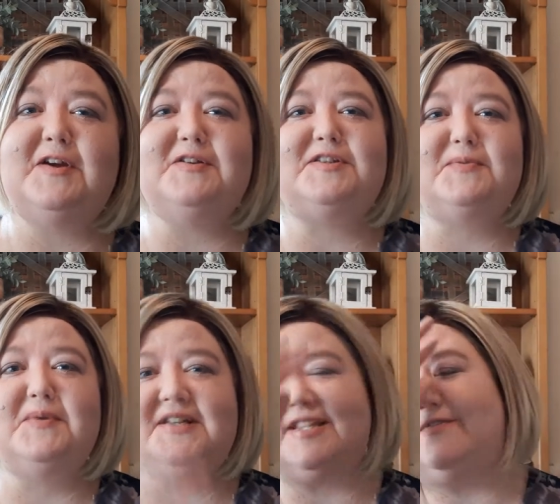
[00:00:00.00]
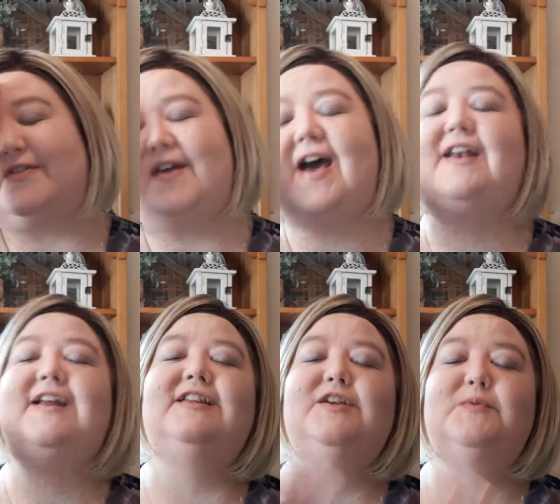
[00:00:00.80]
there's a reason for that,
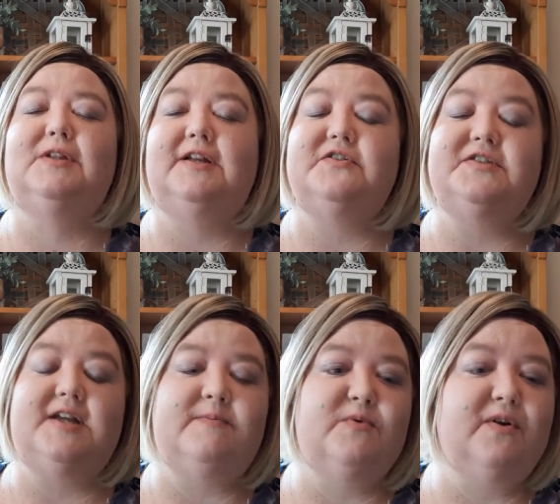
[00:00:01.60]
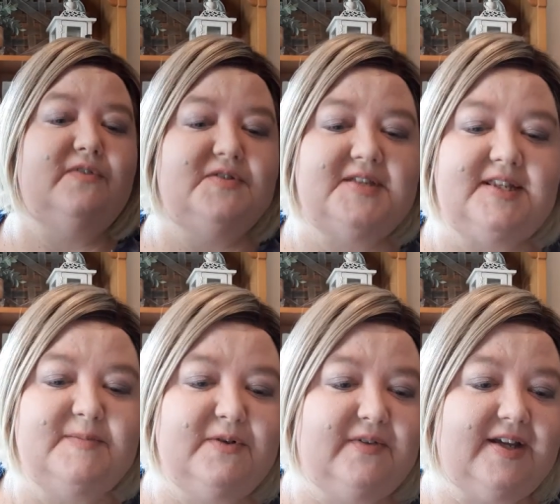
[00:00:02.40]
and you will understand more if you see the
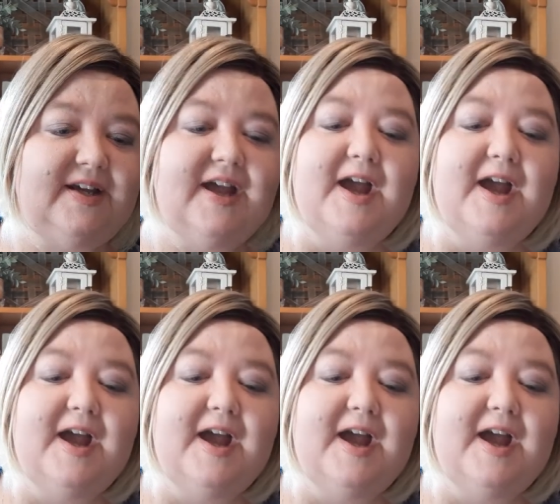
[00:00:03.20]
movie.